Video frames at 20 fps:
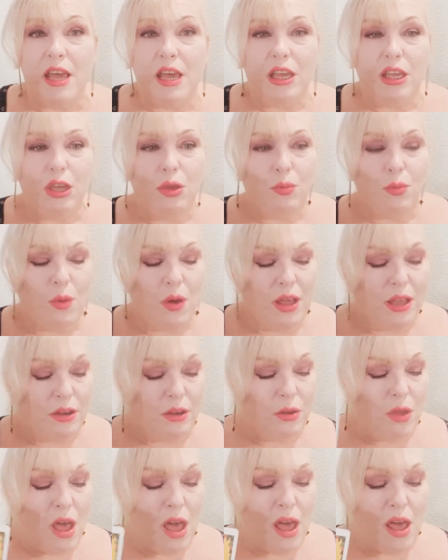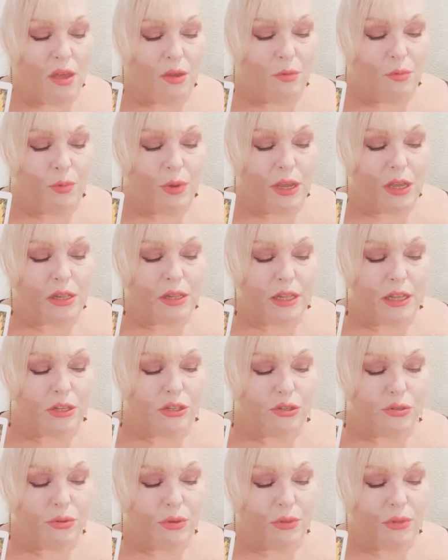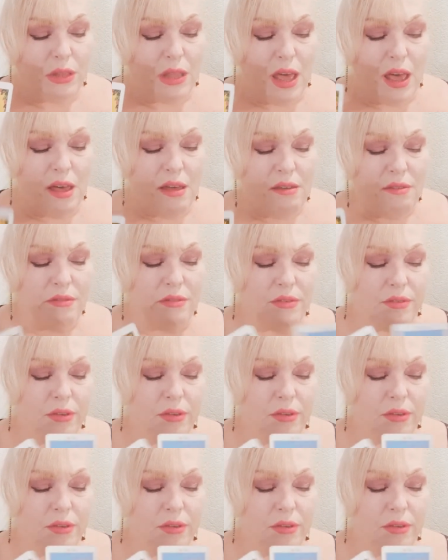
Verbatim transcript: You want uh, real and true love,